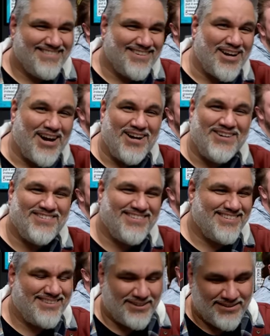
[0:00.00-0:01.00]
God. It's weird that
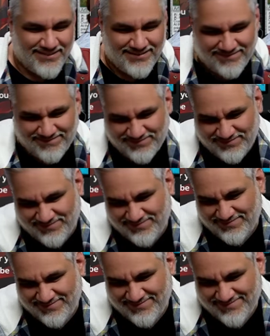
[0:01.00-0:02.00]
my mom's younger than me.
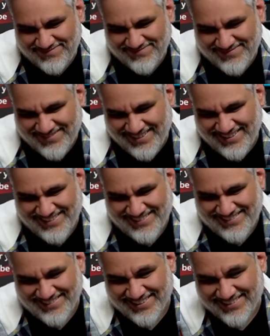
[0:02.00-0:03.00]
That's
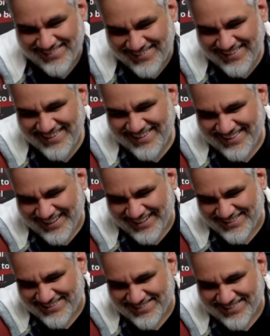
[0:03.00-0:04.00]
true.
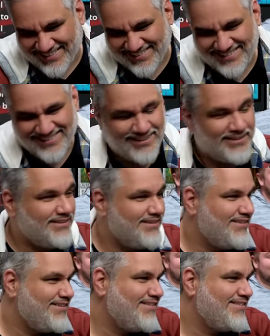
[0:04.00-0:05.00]
That's true.
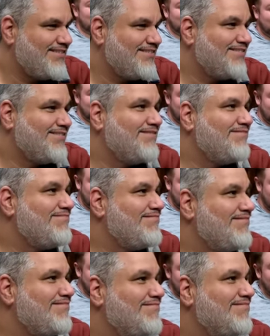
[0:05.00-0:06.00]
You done messed up,
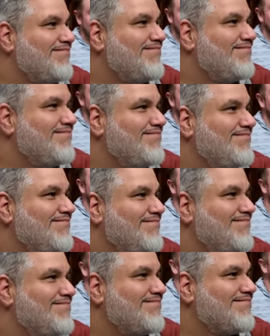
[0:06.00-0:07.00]
Aaron.
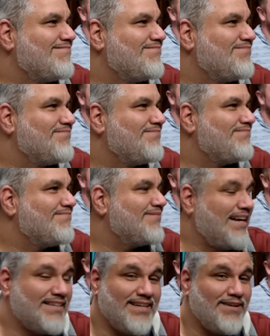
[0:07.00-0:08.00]

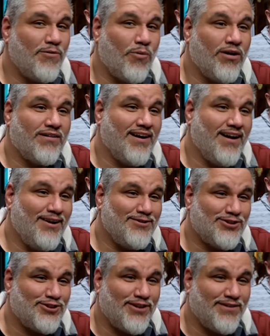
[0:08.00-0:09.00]
I didn't even work there. I was
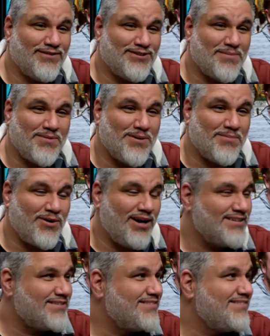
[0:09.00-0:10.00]
just looking for something to
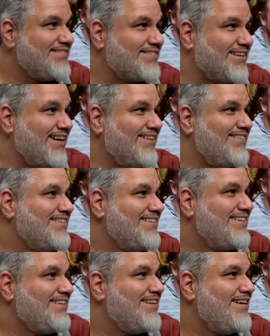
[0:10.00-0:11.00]
press. So,
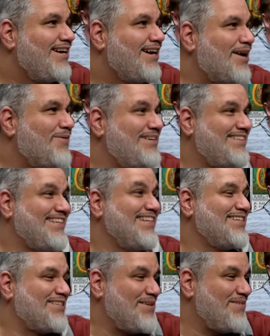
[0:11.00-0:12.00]
can we see the
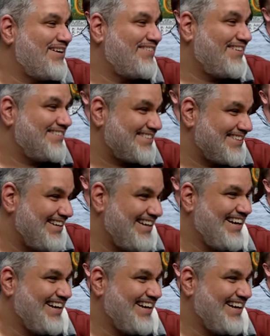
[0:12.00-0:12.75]
Simic version?